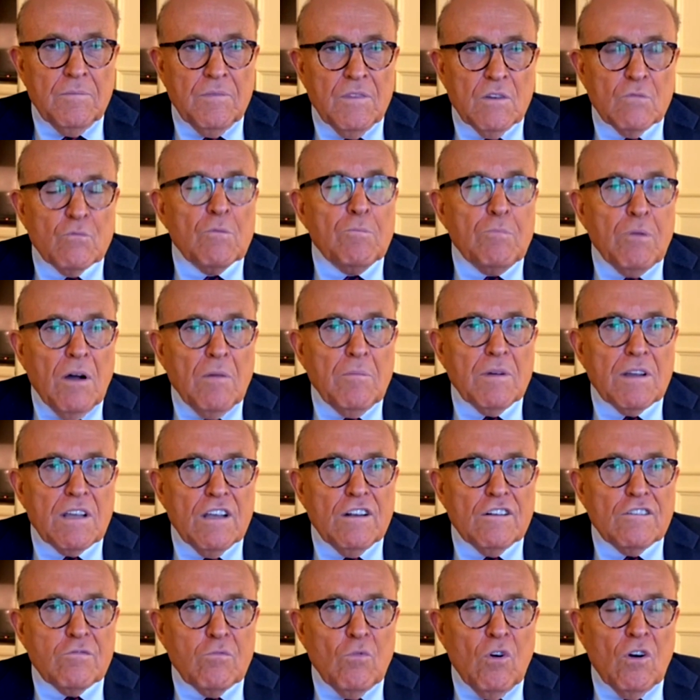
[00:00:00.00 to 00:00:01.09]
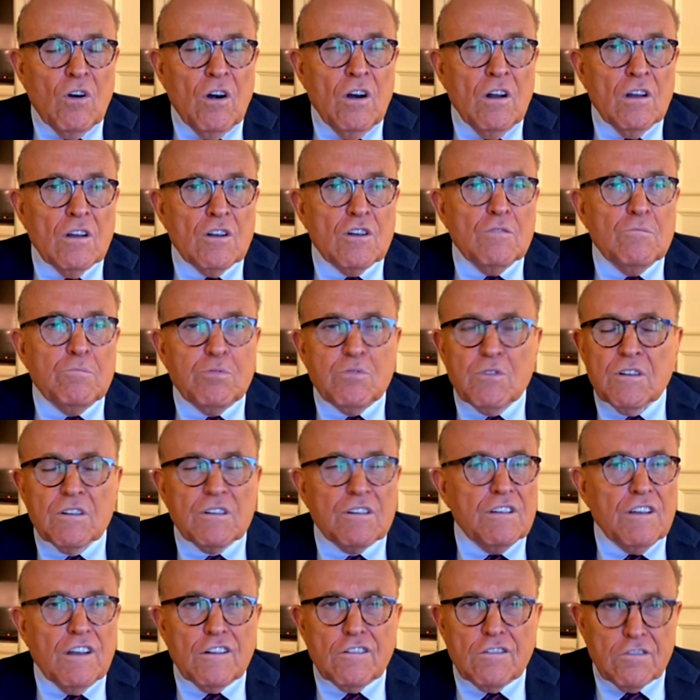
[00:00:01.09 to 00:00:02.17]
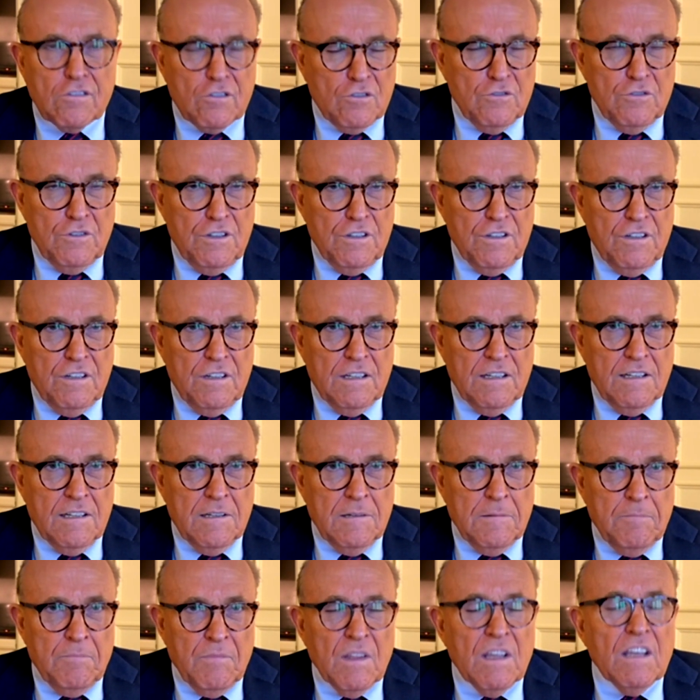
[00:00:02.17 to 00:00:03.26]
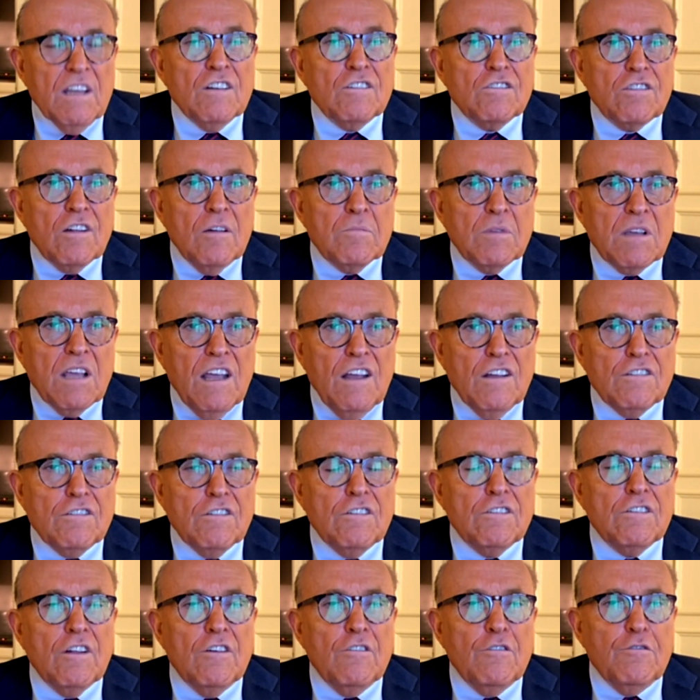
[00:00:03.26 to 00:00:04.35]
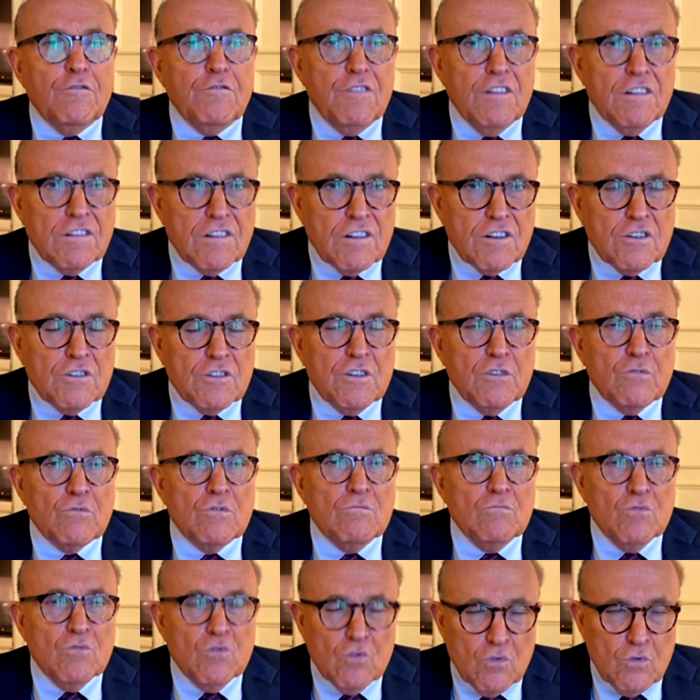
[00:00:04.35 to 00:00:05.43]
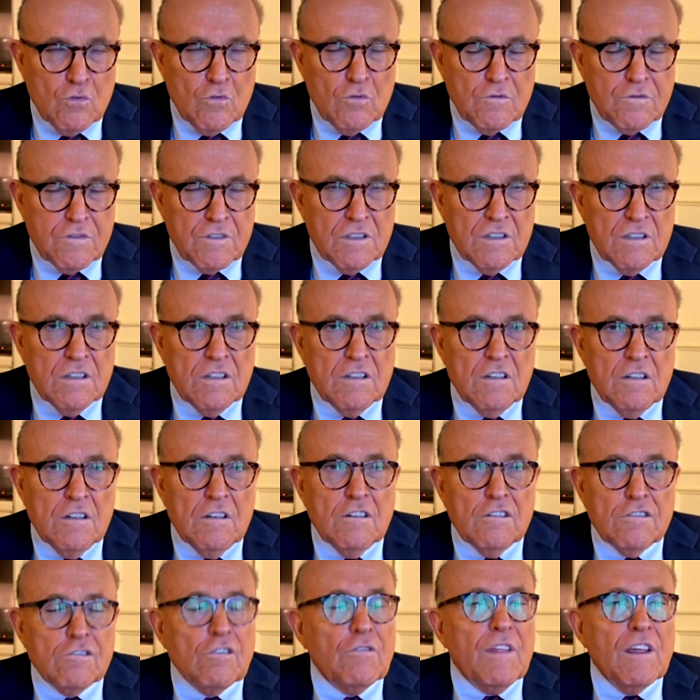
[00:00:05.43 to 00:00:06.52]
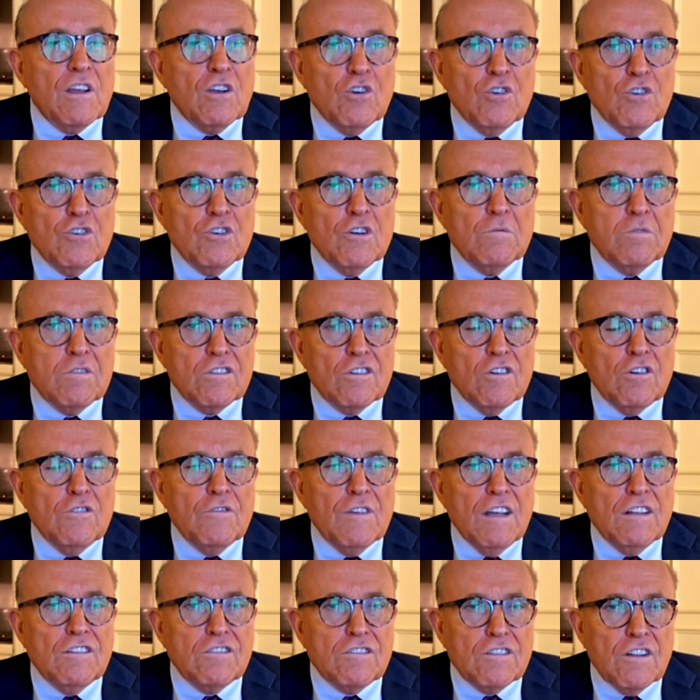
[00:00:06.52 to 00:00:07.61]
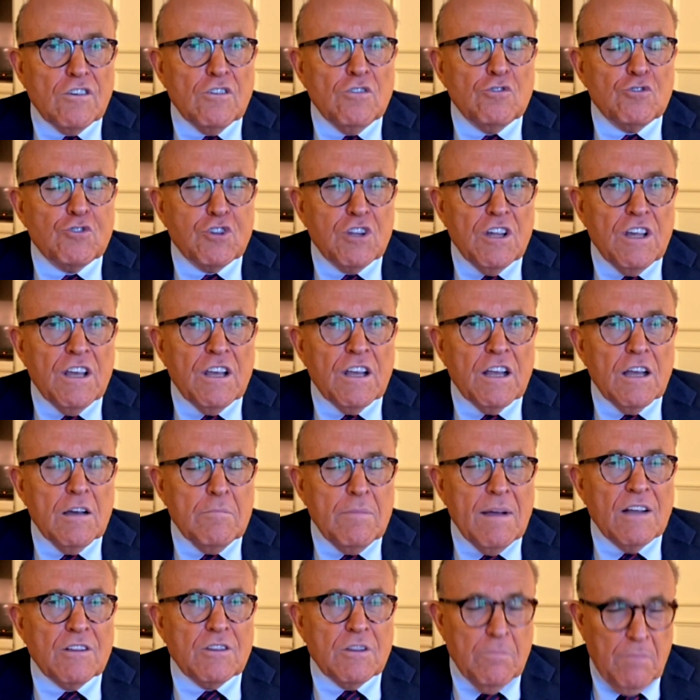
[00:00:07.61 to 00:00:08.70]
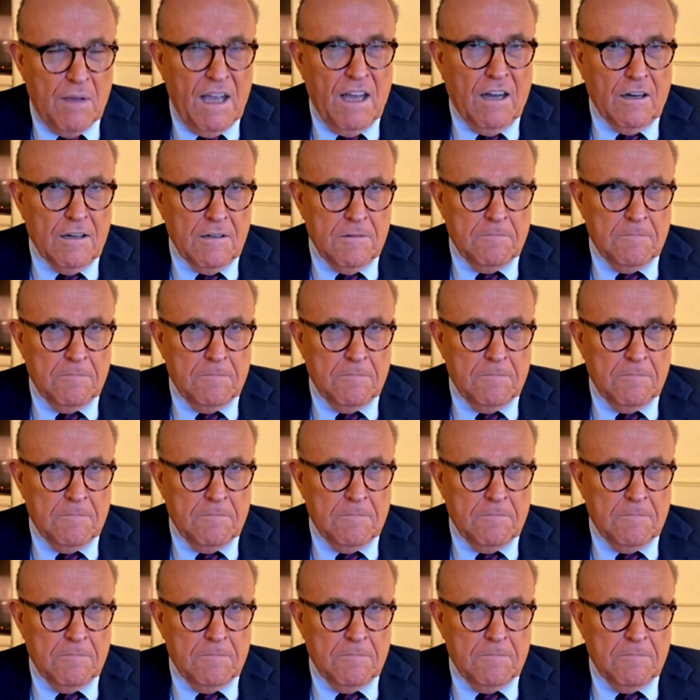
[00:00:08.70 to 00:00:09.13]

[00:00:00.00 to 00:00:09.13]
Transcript: Republicans were completely excluded, in some cases physically removed, so they couldn't observe a single thing about the ballot.